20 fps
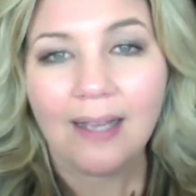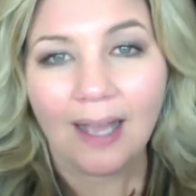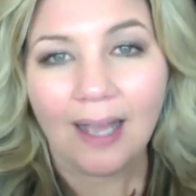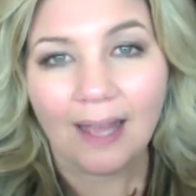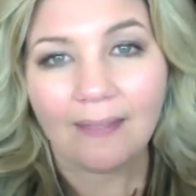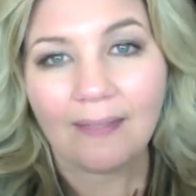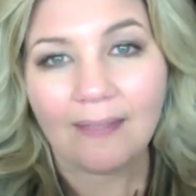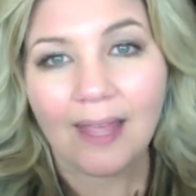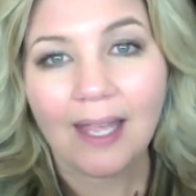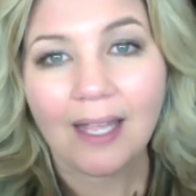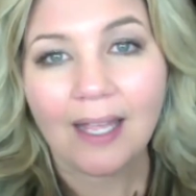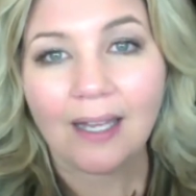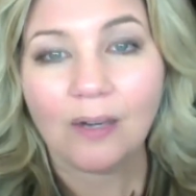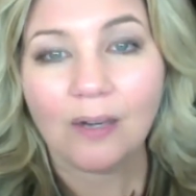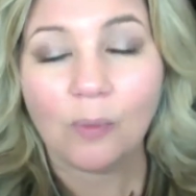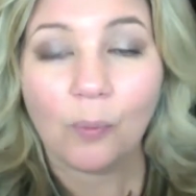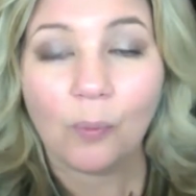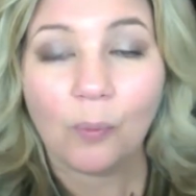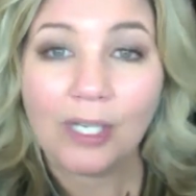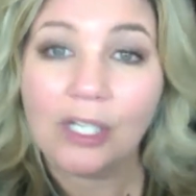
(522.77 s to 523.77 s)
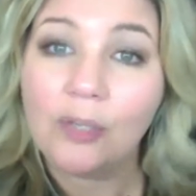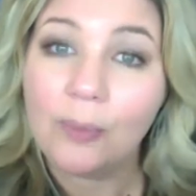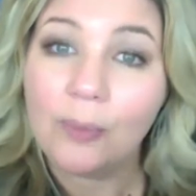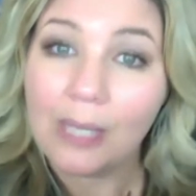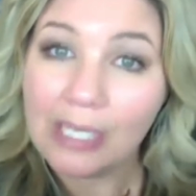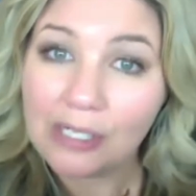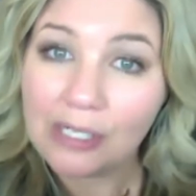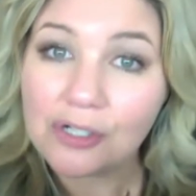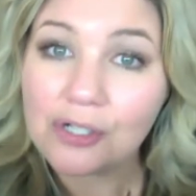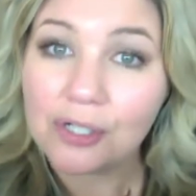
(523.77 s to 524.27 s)
And then when you
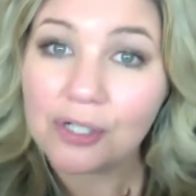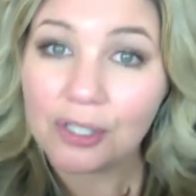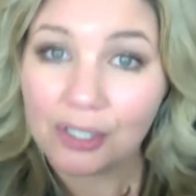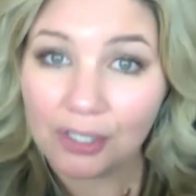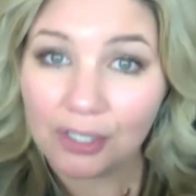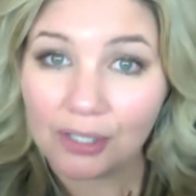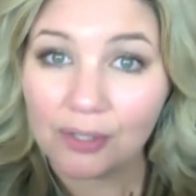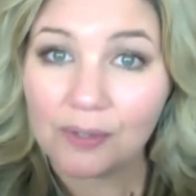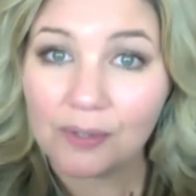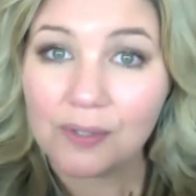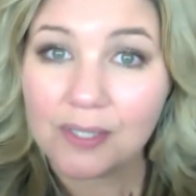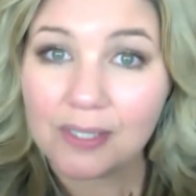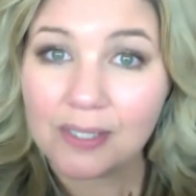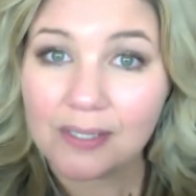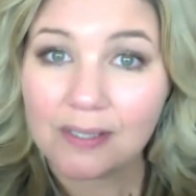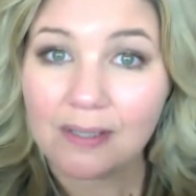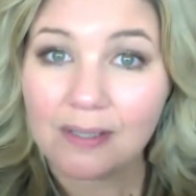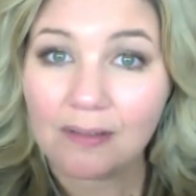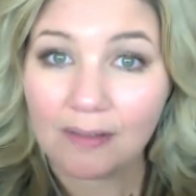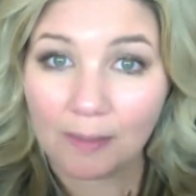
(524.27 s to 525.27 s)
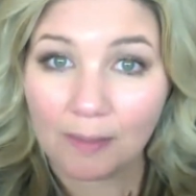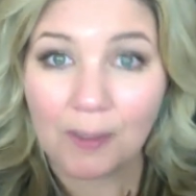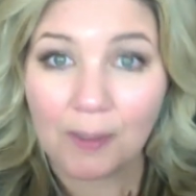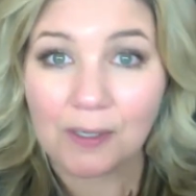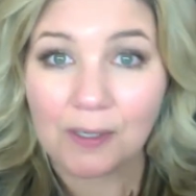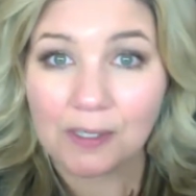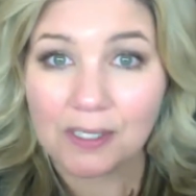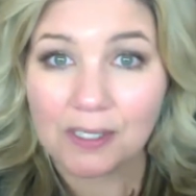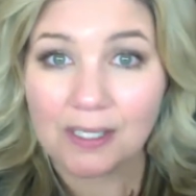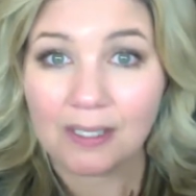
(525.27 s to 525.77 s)
introduce the
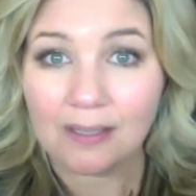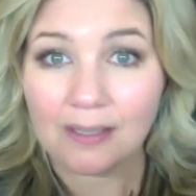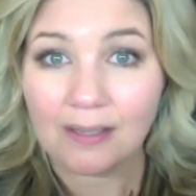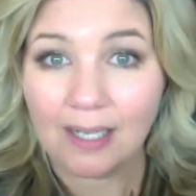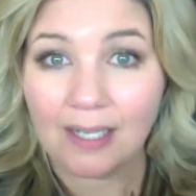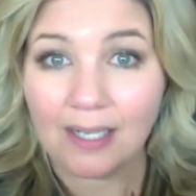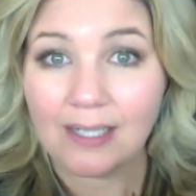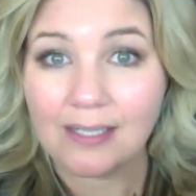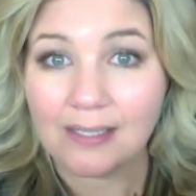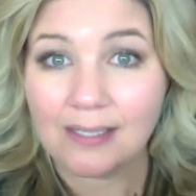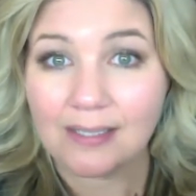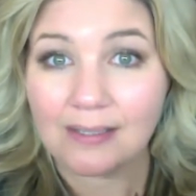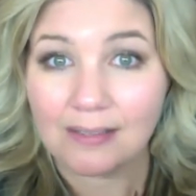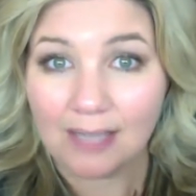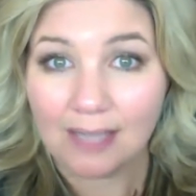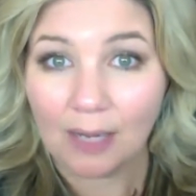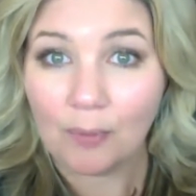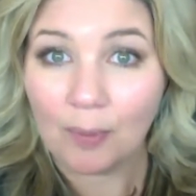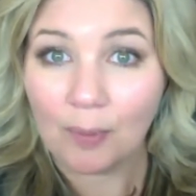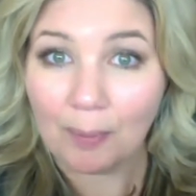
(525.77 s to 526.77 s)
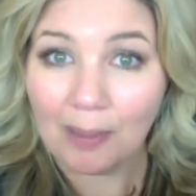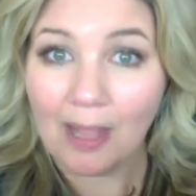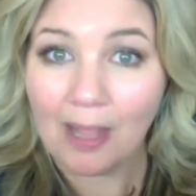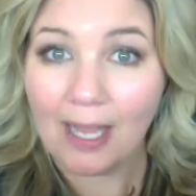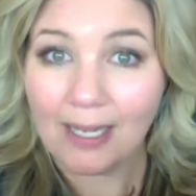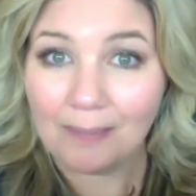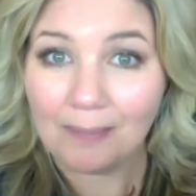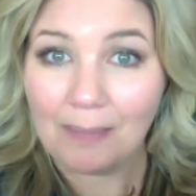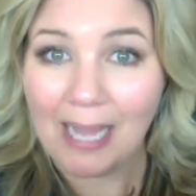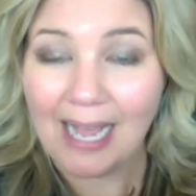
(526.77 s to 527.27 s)
person that
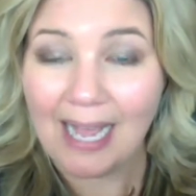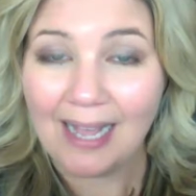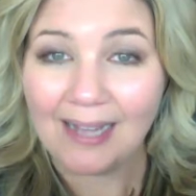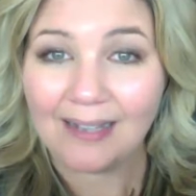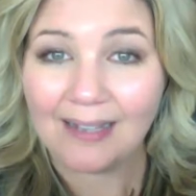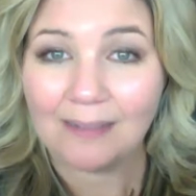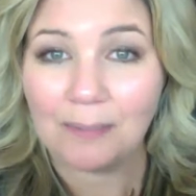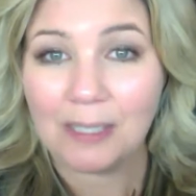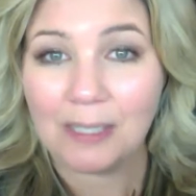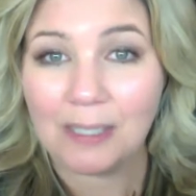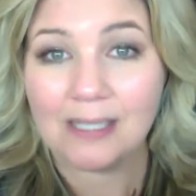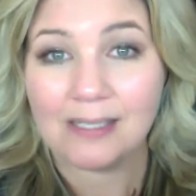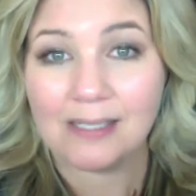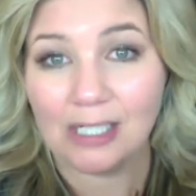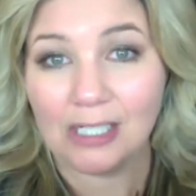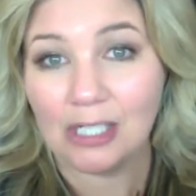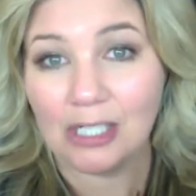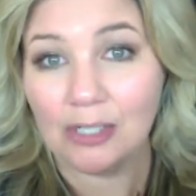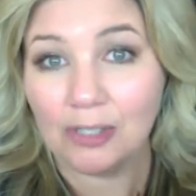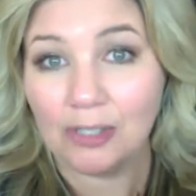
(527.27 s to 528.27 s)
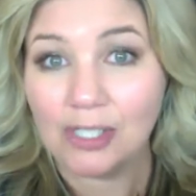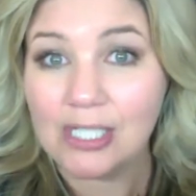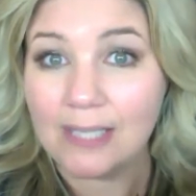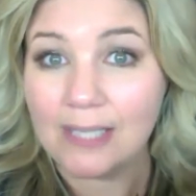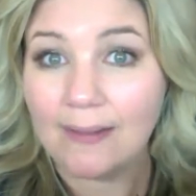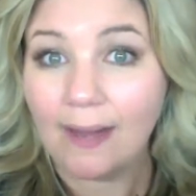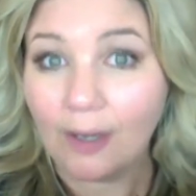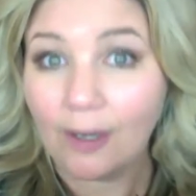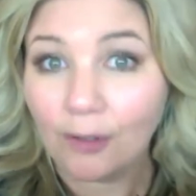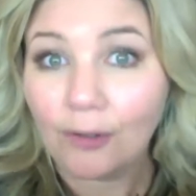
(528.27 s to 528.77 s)
replied back, because you know you did
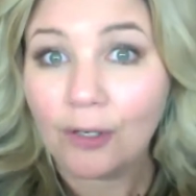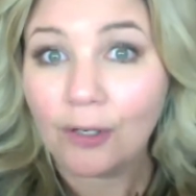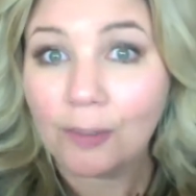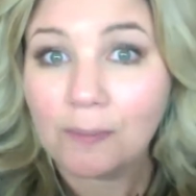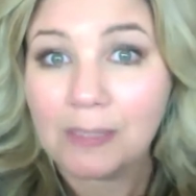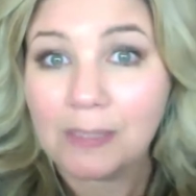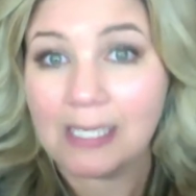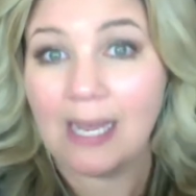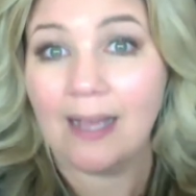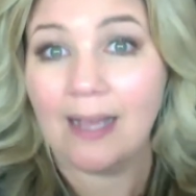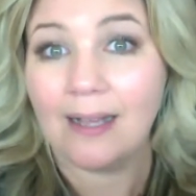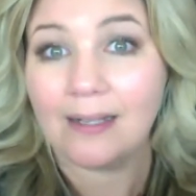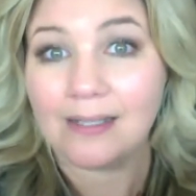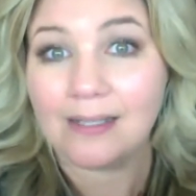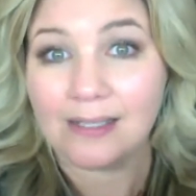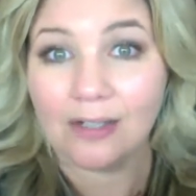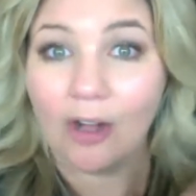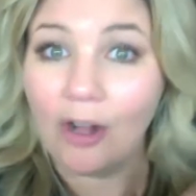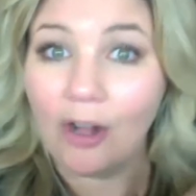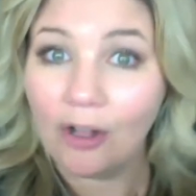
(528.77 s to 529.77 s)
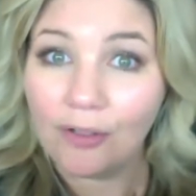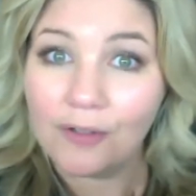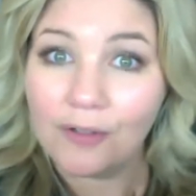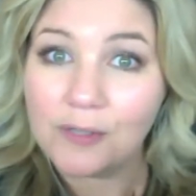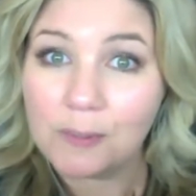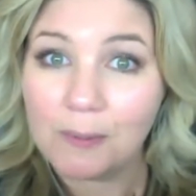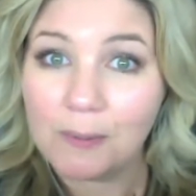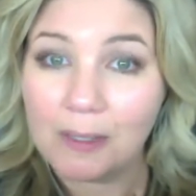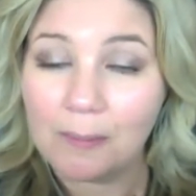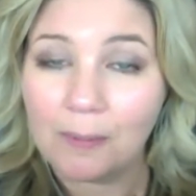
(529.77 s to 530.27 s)
that group text to all
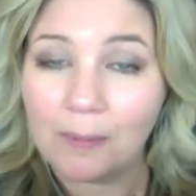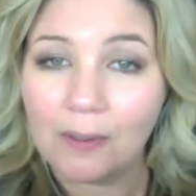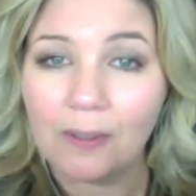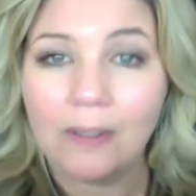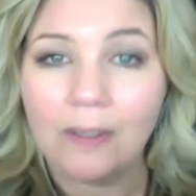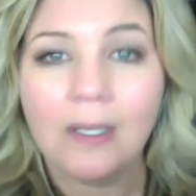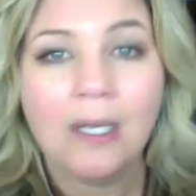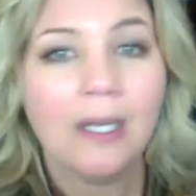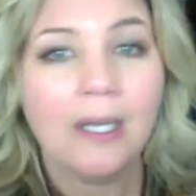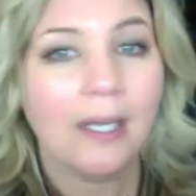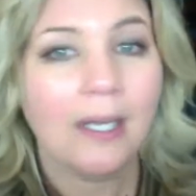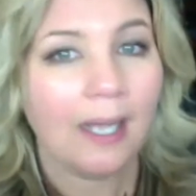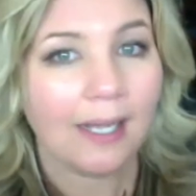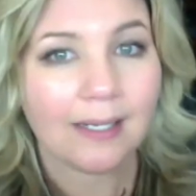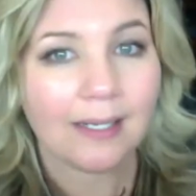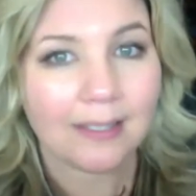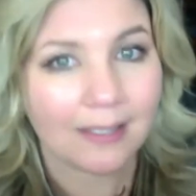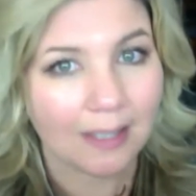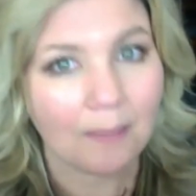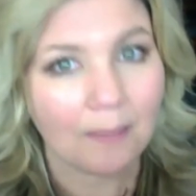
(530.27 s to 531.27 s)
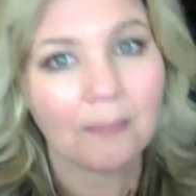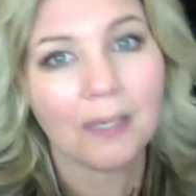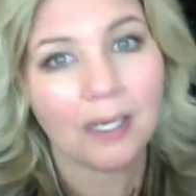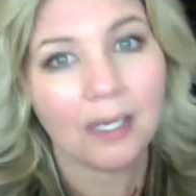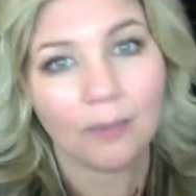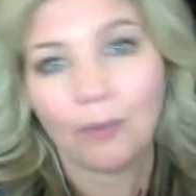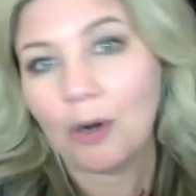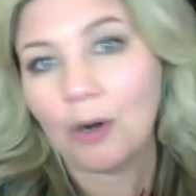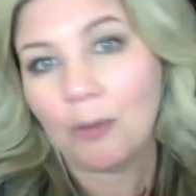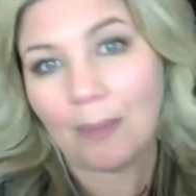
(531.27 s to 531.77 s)
those people, and
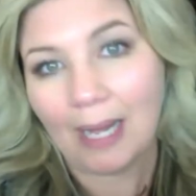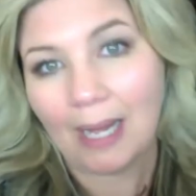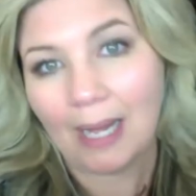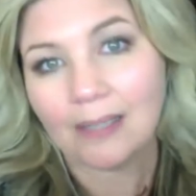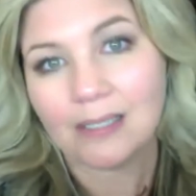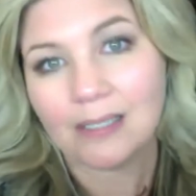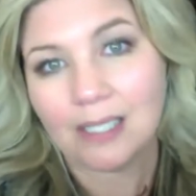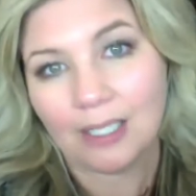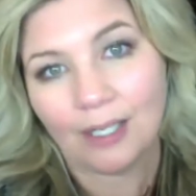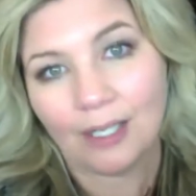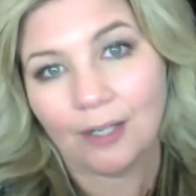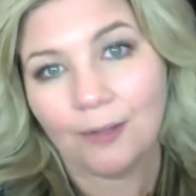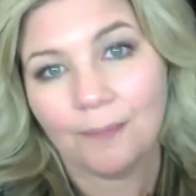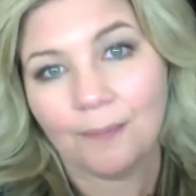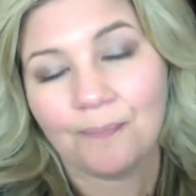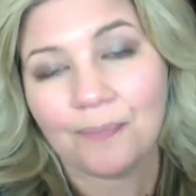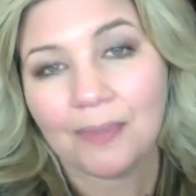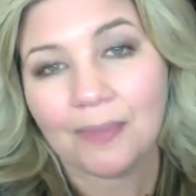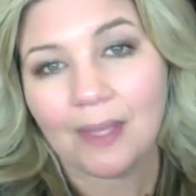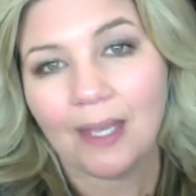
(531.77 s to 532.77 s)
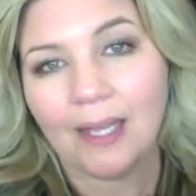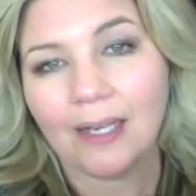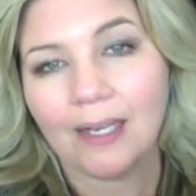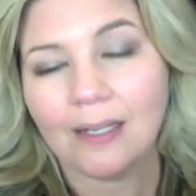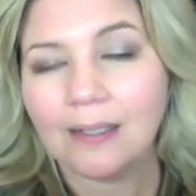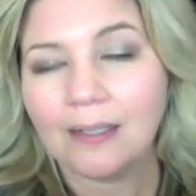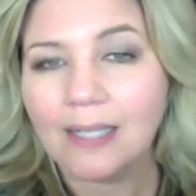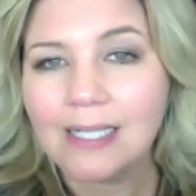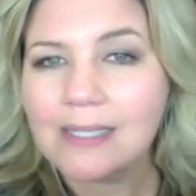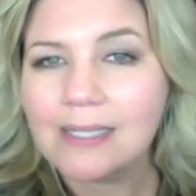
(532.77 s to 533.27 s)
somebody wrote back to you,
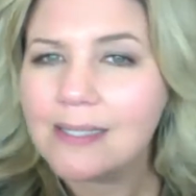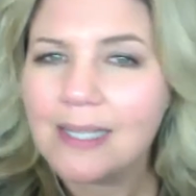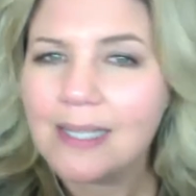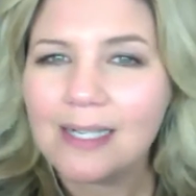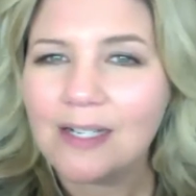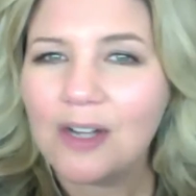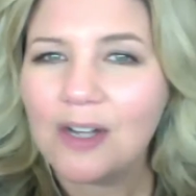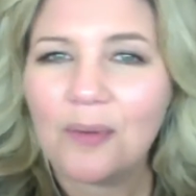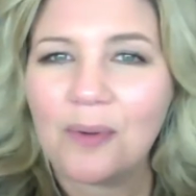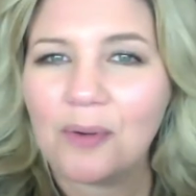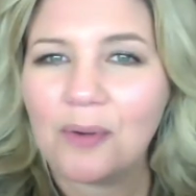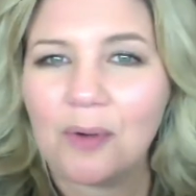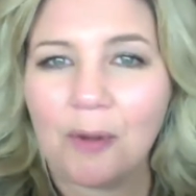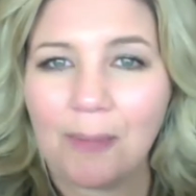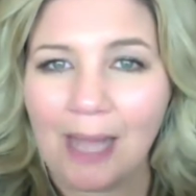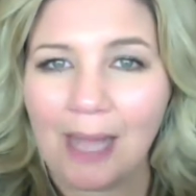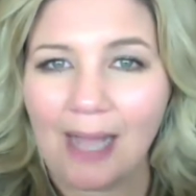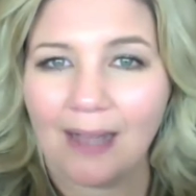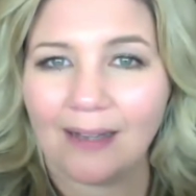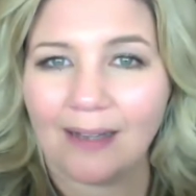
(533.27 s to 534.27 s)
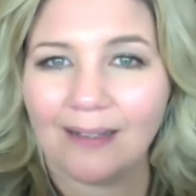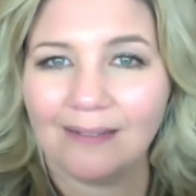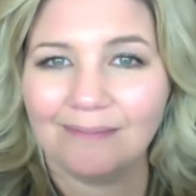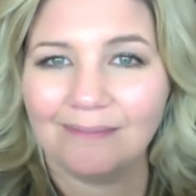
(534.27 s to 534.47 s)
and let's say no one wrote back,